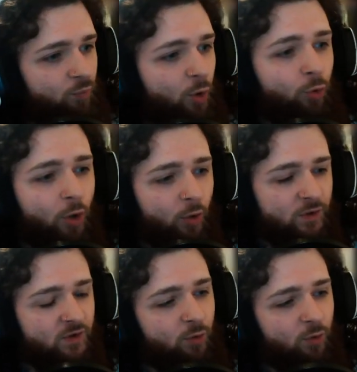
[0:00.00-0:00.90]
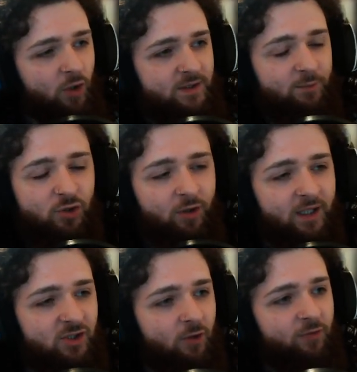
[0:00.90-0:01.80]
Who knows? Who knows? I'm sure
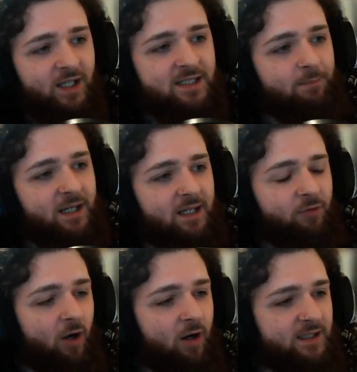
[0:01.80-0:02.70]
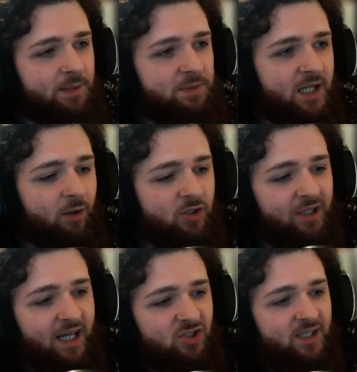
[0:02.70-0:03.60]
that she'll fit into many different archetypes now, and you can
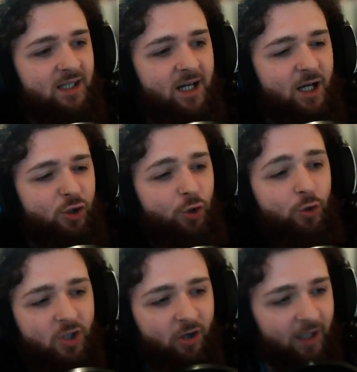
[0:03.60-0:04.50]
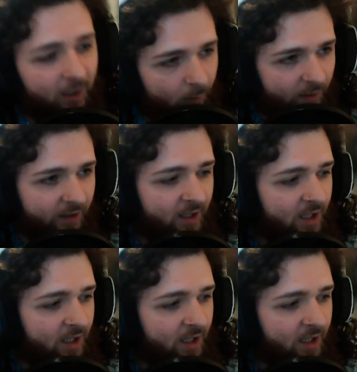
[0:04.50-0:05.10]
actually use her a little bit.